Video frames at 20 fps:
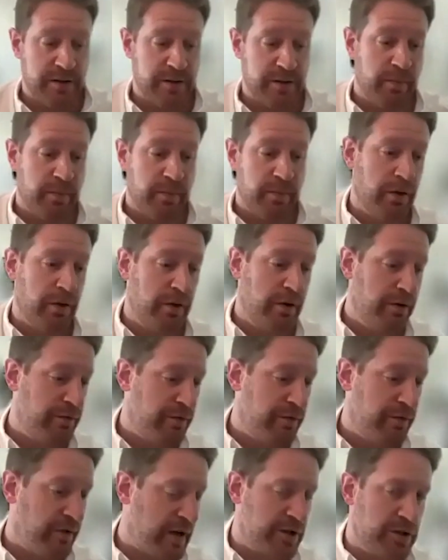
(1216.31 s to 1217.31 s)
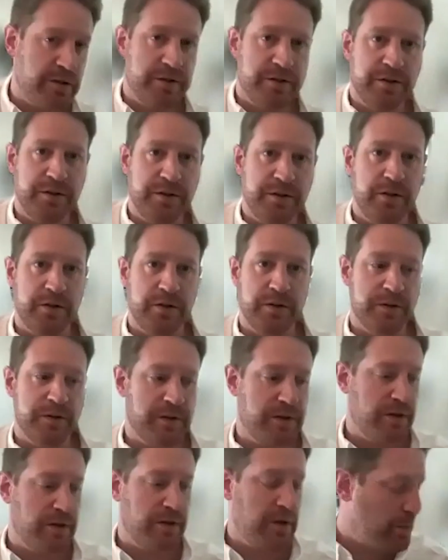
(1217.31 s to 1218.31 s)
demand that financial
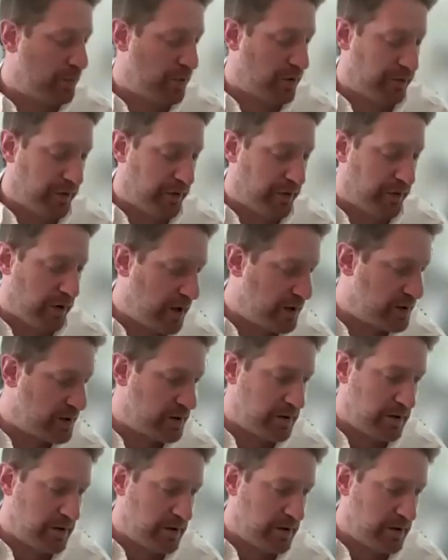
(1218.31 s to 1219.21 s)
institutions provide